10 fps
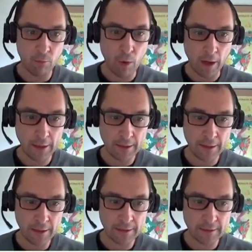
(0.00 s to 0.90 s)
And one
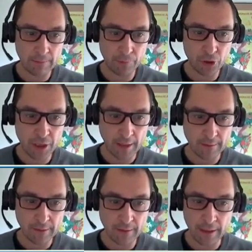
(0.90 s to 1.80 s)
here is the
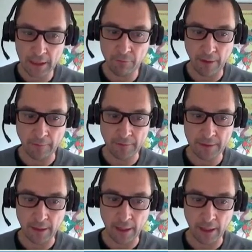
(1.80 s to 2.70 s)
projected heat
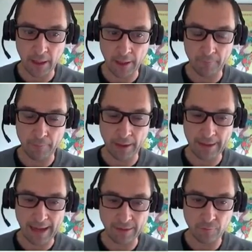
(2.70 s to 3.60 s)
waves um, by
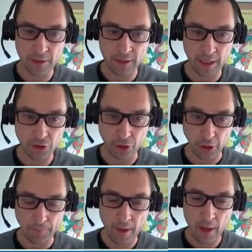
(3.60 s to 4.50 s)
the end of the
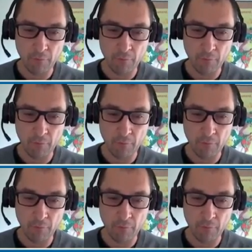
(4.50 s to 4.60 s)
century,